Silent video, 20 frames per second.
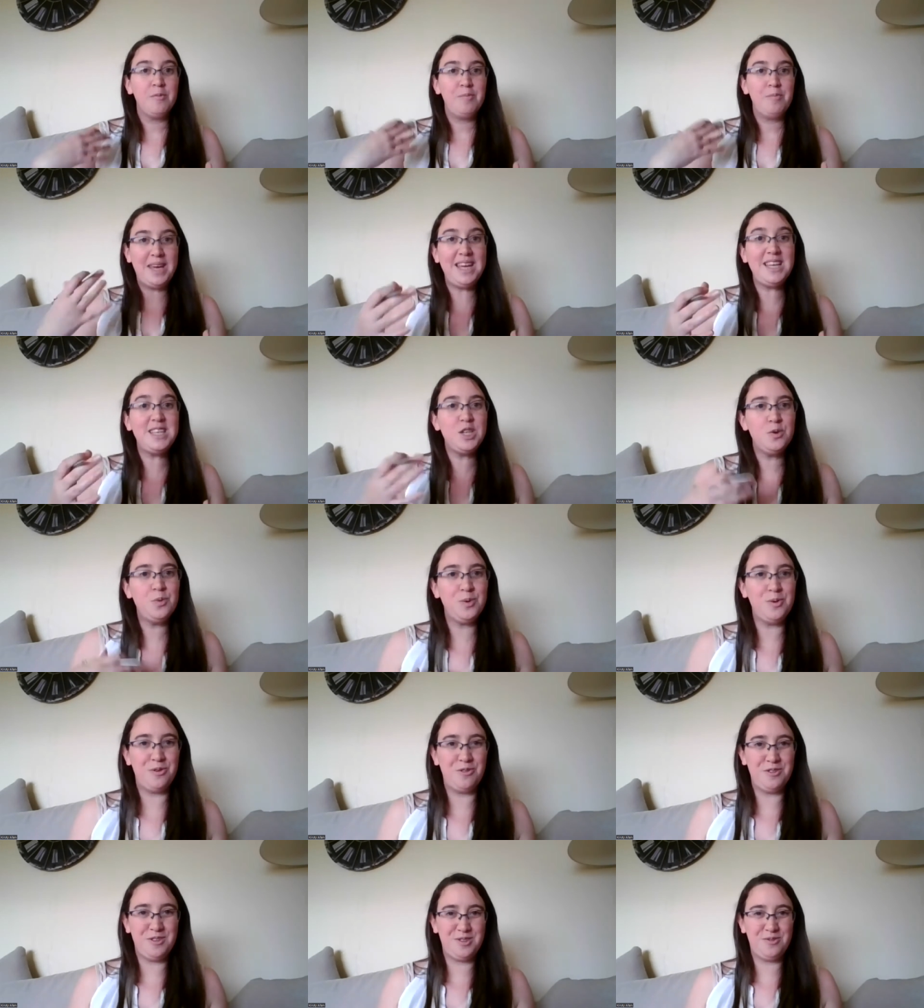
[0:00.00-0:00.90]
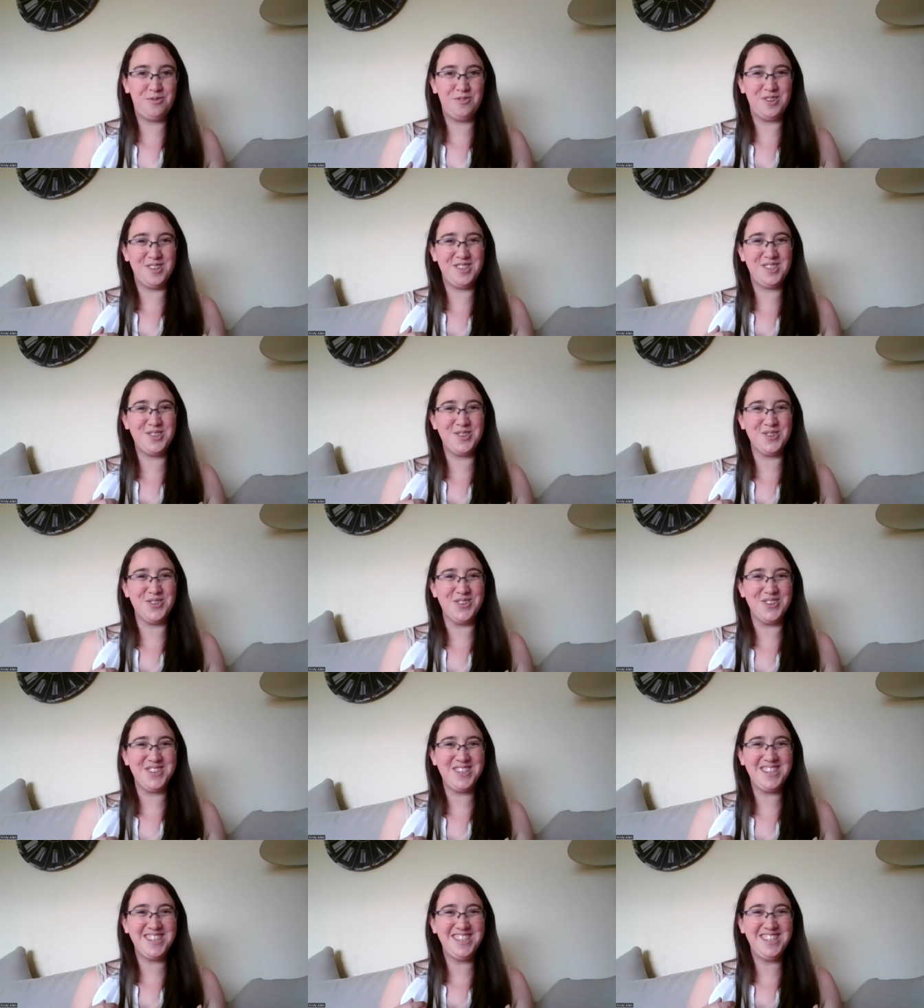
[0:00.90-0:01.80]
Peter was
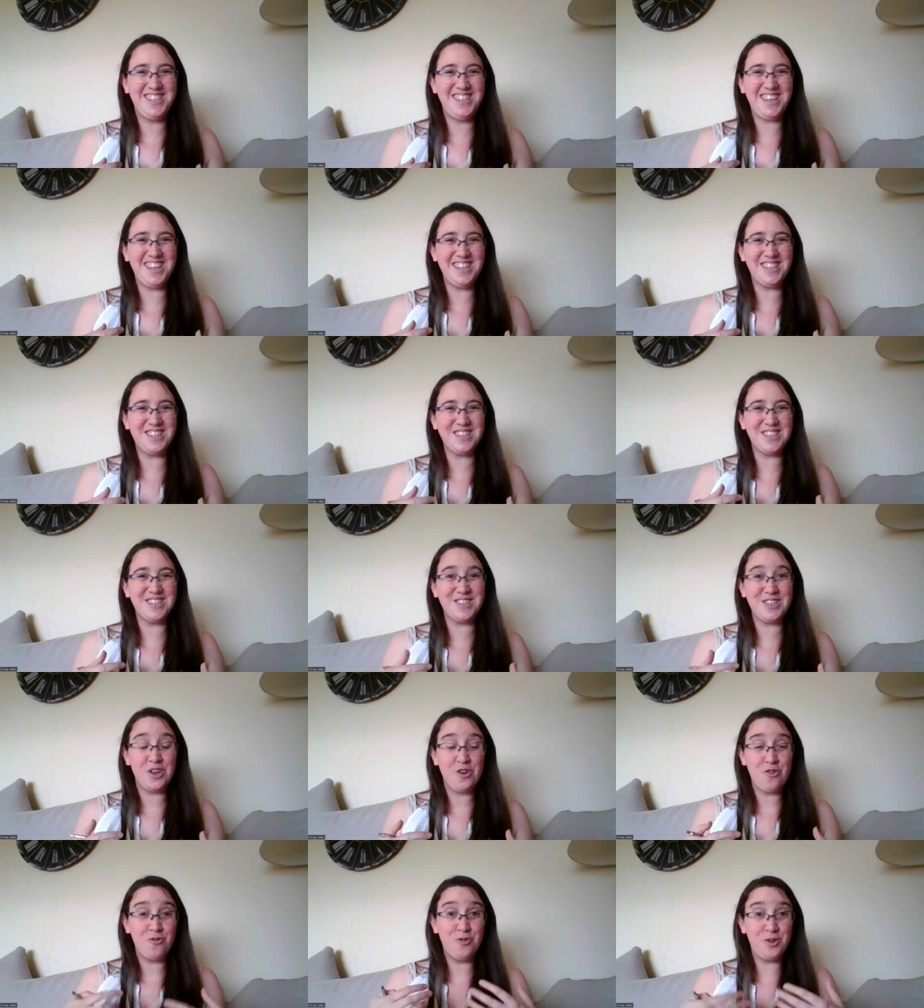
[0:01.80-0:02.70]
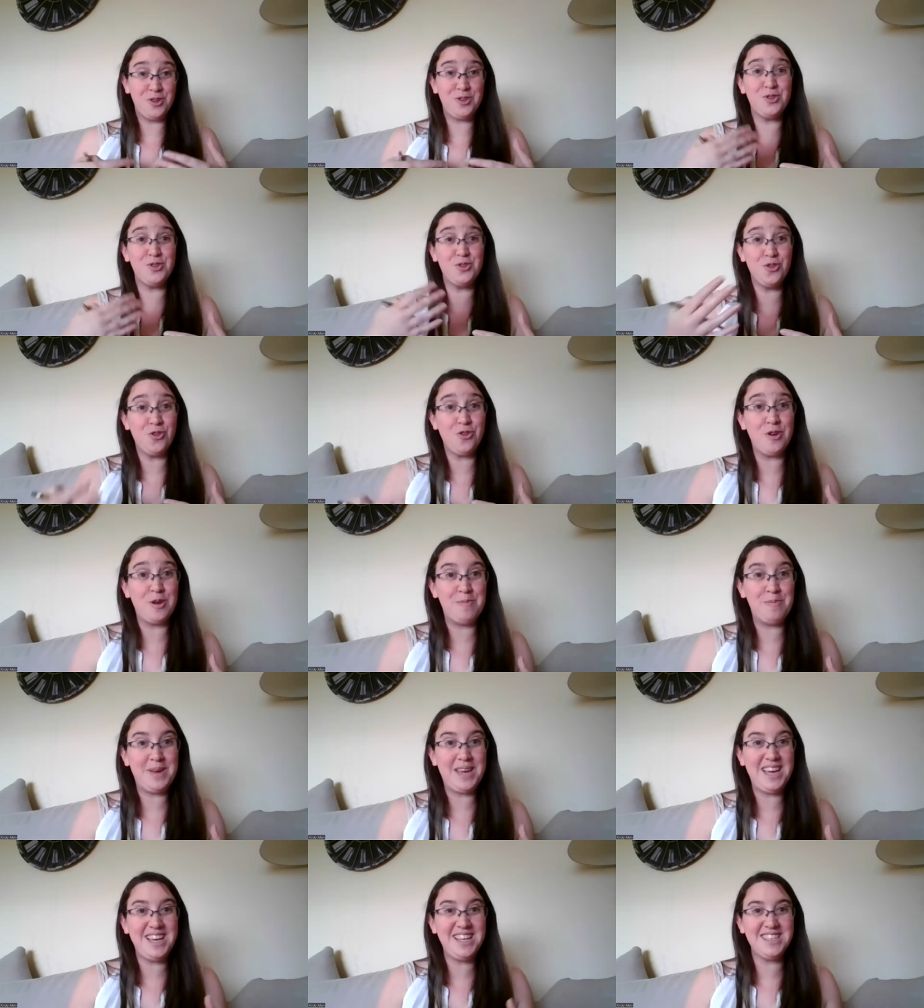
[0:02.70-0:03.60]
restored, Jesus restoring
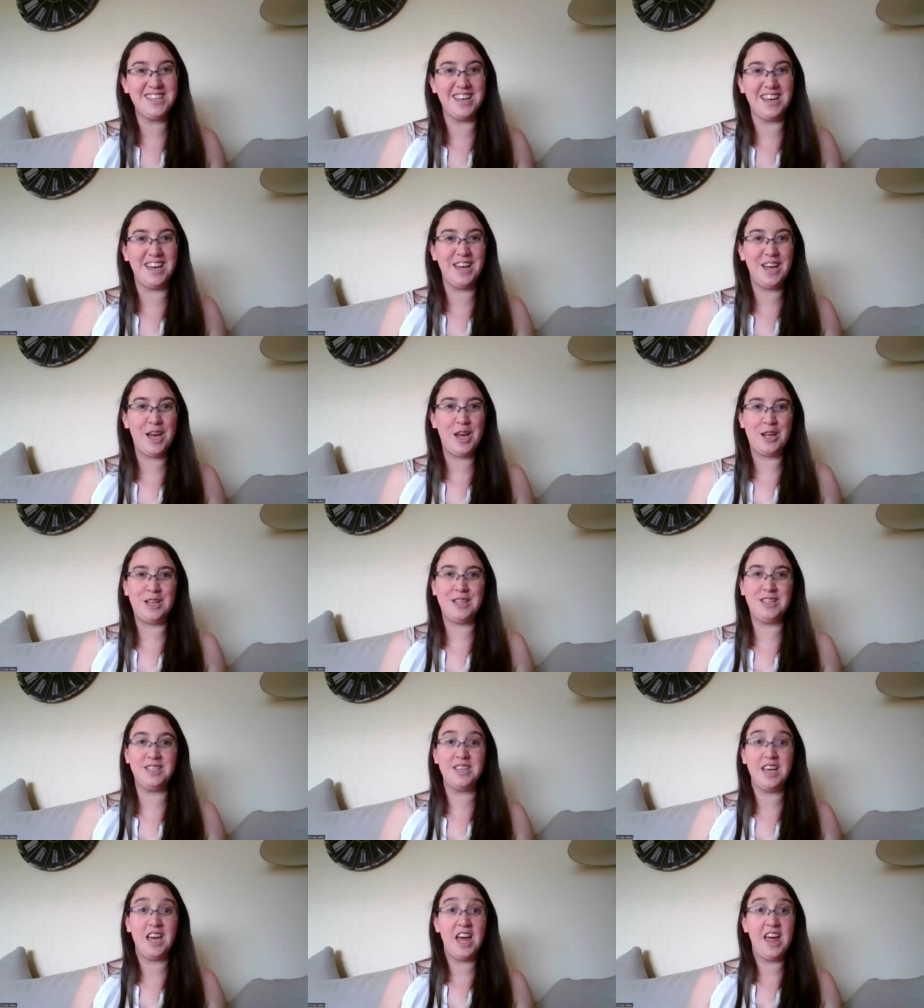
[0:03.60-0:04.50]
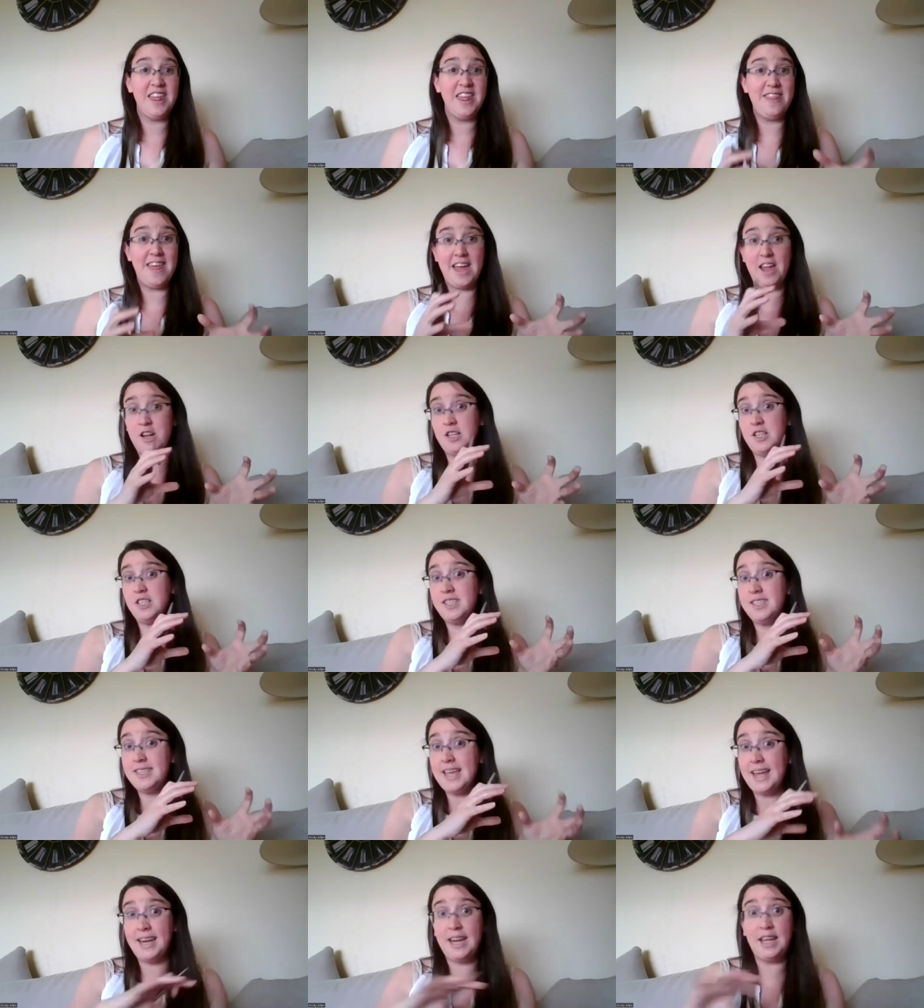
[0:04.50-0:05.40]
Peter and then
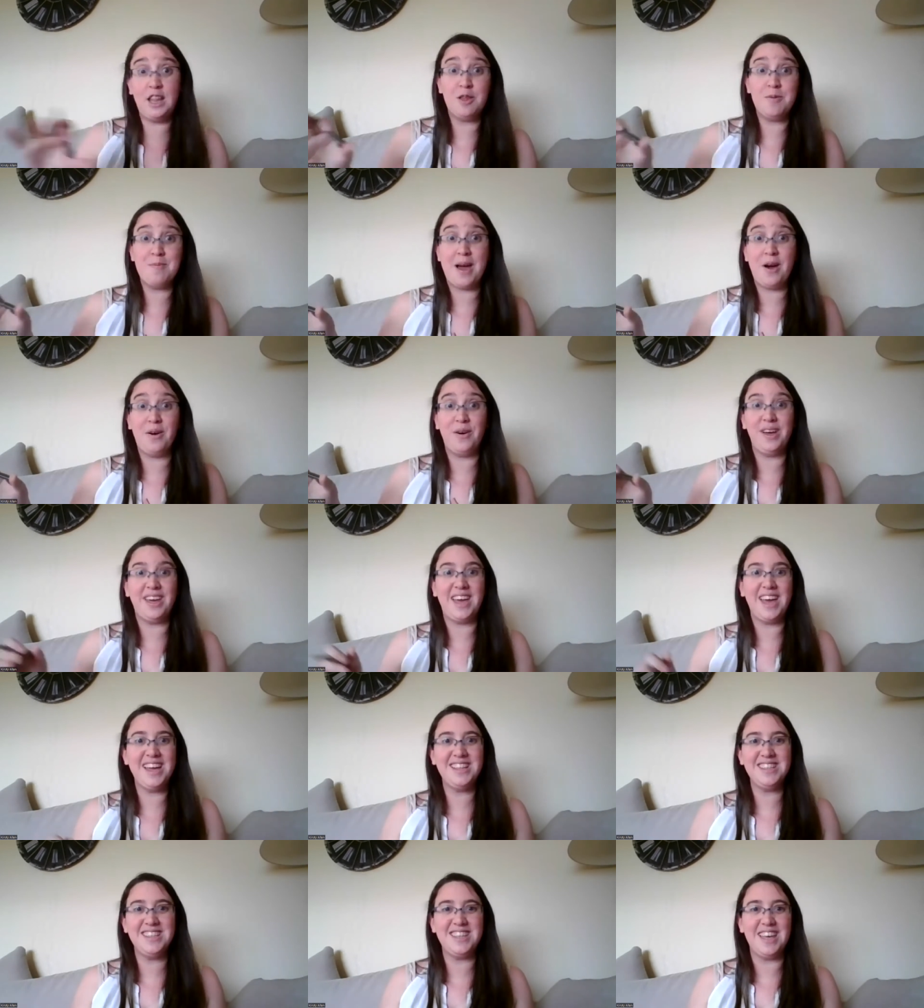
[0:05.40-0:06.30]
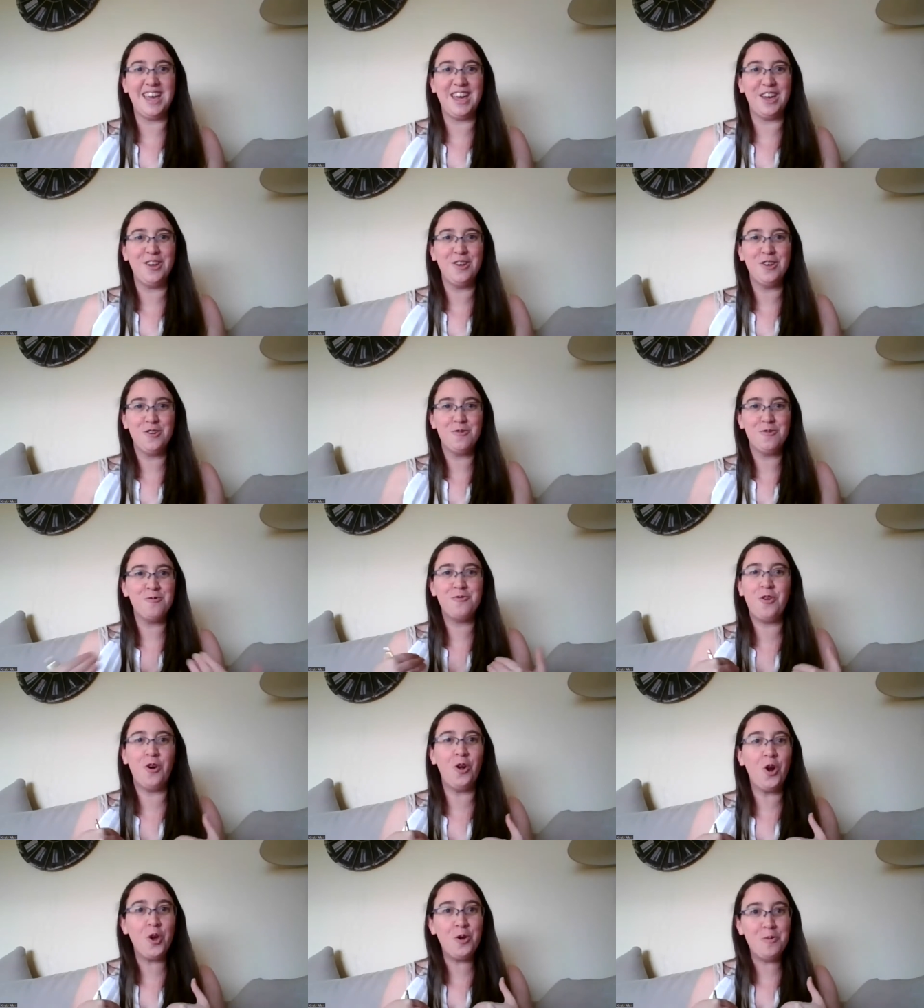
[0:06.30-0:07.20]
sending them out again, saying,
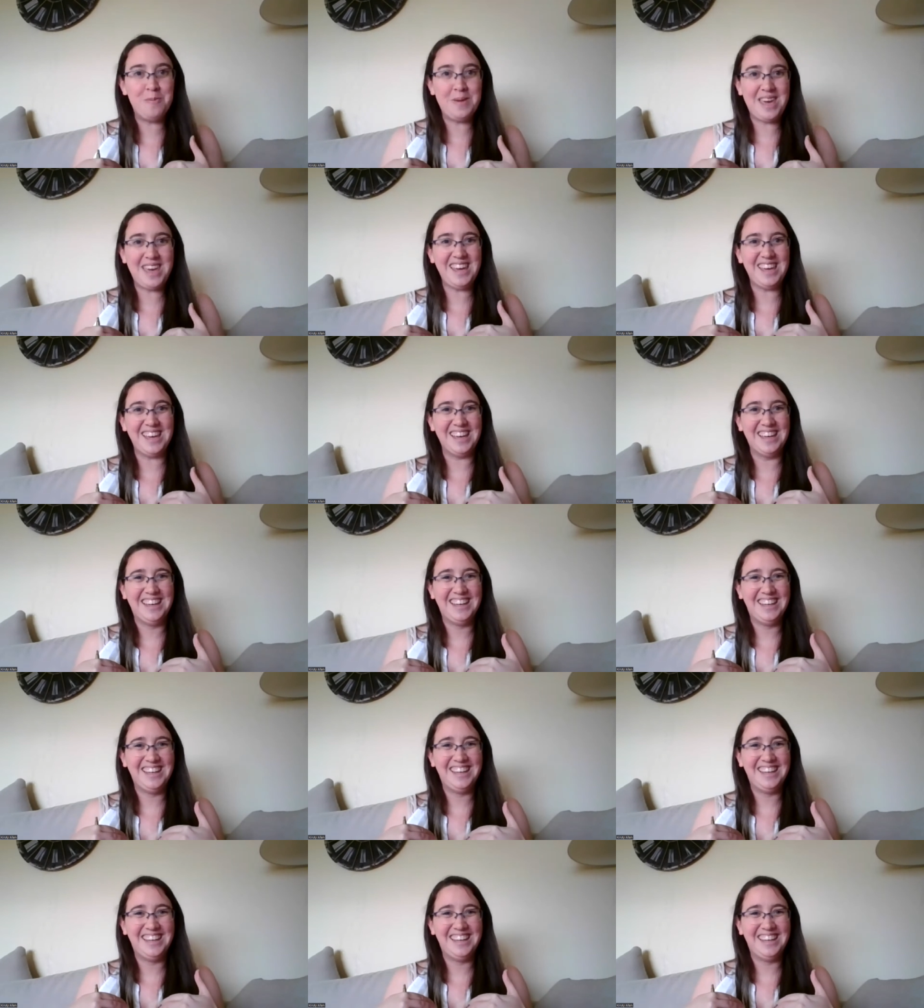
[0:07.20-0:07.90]
Follow me.